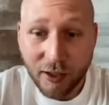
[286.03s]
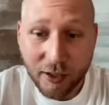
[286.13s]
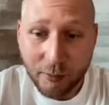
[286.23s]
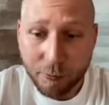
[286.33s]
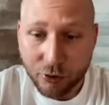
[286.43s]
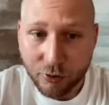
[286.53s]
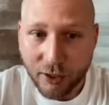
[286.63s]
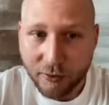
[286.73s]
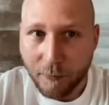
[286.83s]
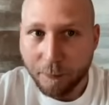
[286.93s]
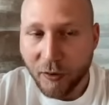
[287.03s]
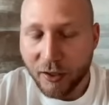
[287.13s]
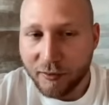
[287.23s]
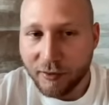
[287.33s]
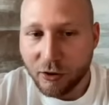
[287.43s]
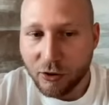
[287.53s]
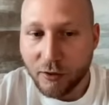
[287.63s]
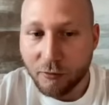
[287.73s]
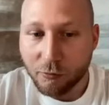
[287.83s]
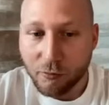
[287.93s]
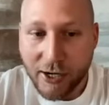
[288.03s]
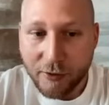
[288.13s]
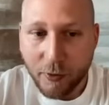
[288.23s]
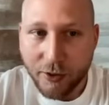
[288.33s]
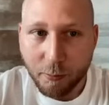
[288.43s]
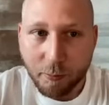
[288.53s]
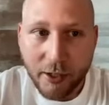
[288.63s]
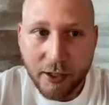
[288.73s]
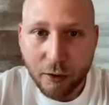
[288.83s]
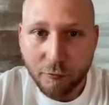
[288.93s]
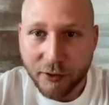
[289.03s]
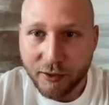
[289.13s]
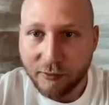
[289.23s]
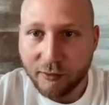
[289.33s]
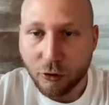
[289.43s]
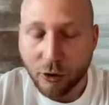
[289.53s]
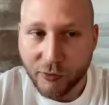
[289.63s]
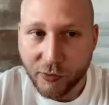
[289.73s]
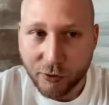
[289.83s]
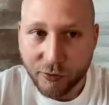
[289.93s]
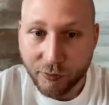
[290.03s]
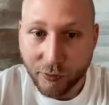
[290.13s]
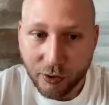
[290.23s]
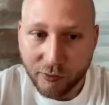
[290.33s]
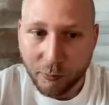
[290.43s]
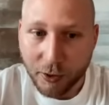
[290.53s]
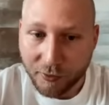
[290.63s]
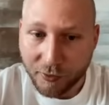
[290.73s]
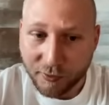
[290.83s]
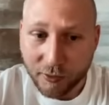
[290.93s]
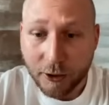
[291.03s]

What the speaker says: And I'm sure that he's actually right with many of these concerns and thoughts about this.